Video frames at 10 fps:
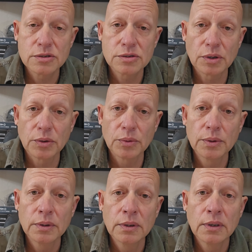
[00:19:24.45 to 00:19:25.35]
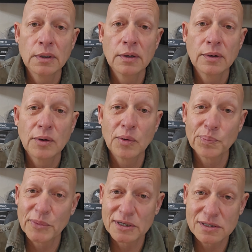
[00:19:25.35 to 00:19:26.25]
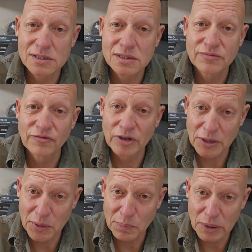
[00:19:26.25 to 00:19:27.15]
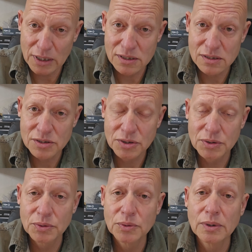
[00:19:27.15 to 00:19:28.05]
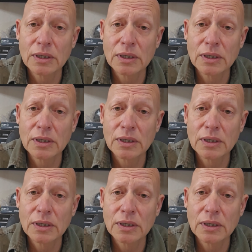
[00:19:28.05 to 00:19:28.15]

So hope this video blesses you